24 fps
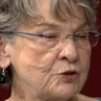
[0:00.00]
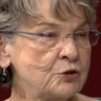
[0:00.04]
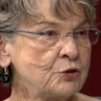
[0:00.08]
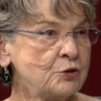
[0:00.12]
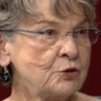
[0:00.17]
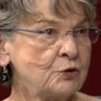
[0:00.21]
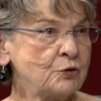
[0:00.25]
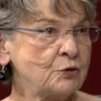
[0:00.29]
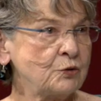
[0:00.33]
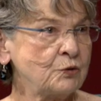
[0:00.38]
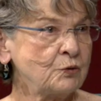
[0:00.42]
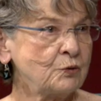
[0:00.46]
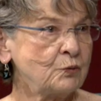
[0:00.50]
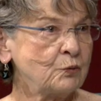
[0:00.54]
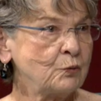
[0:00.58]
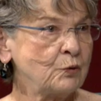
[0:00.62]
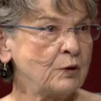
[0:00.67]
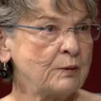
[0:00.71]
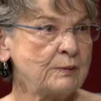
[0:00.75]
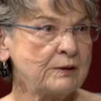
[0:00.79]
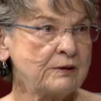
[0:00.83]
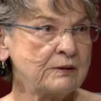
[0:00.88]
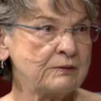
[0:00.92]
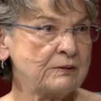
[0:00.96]
to
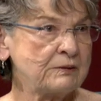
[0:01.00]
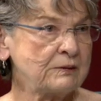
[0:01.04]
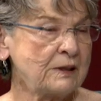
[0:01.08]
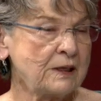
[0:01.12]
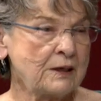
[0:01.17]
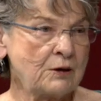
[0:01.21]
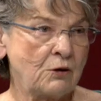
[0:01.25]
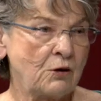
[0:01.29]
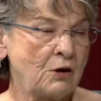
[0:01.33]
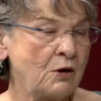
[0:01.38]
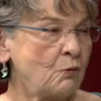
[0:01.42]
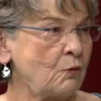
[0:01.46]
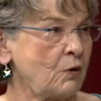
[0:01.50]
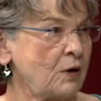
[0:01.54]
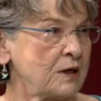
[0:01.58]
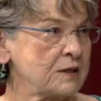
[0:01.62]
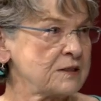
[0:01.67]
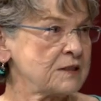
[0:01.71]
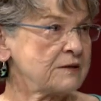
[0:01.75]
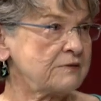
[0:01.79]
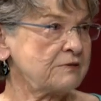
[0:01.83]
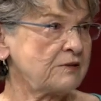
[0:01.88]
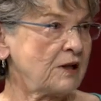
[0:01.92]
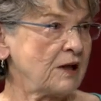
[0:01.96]
women in all
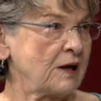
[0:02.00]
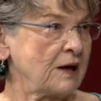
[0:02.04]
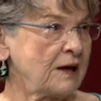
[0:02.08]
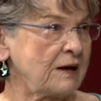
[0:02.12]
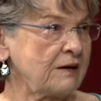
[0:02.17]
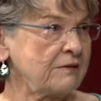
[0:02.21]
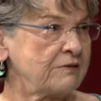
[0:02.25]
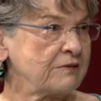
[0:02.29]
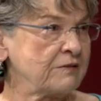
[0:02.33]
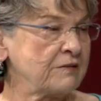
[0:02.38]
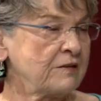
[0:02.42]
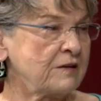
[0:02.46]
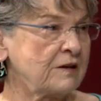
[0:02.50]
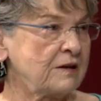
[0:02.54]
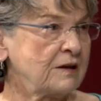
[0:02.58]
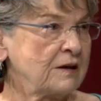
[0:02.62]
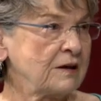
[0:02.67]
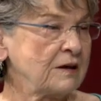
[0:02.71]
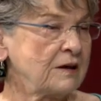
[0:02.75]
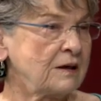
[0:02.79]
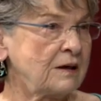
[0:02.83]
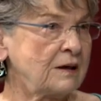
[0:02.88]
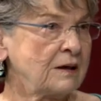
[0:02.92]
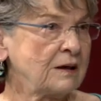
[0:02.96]
walks of life.
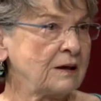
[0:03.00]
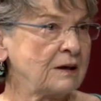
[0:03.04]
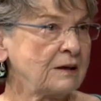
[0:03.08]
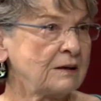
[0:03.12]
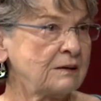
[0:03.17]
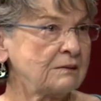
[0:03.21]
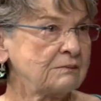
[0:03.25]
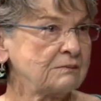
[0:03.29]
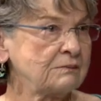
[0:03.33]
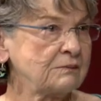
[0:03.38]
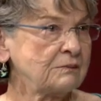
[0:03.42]
I